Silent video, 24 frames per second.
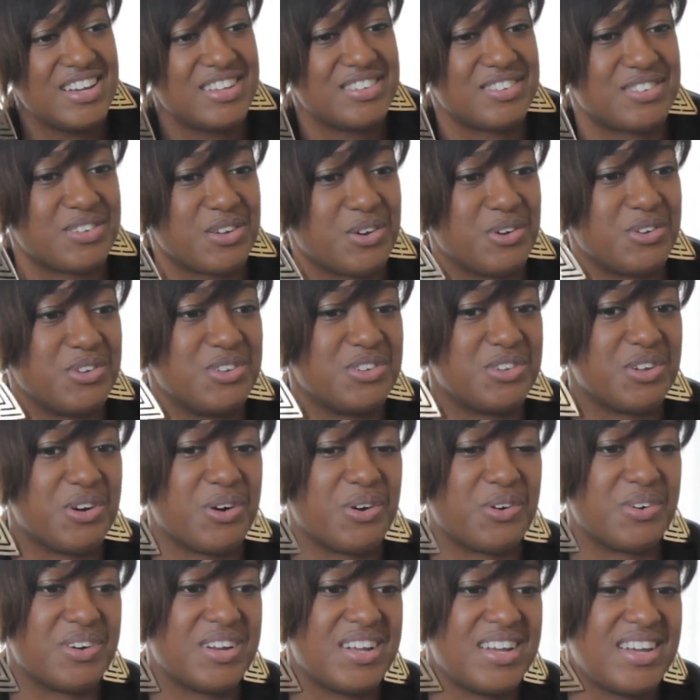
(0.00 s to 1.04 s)

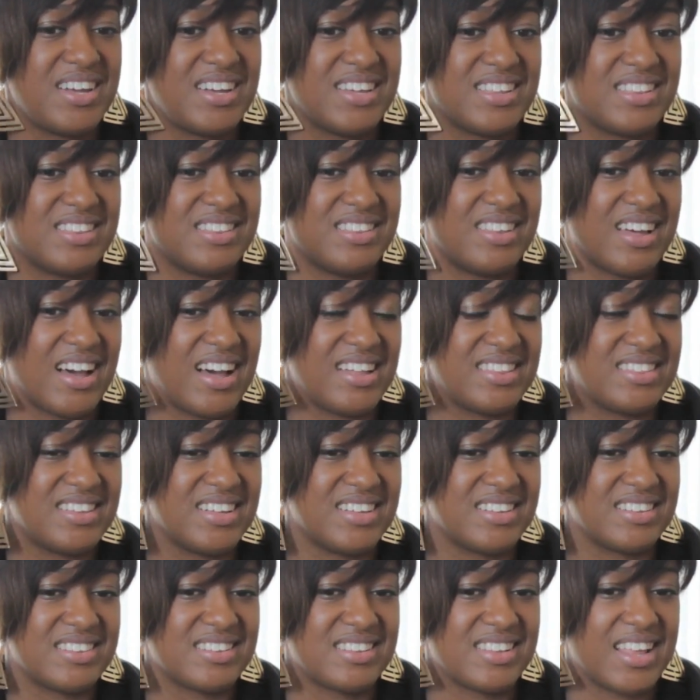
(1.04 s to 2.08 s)
So, I
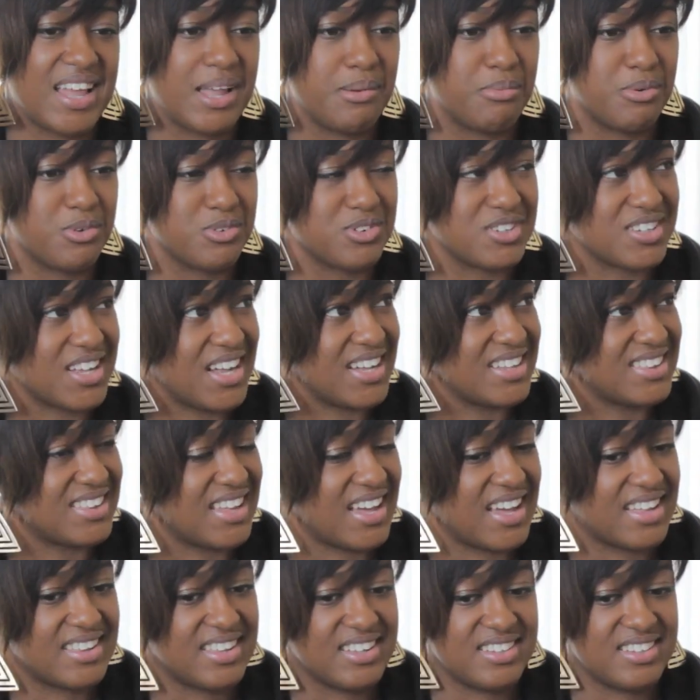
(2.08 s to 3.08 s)
think labels like that,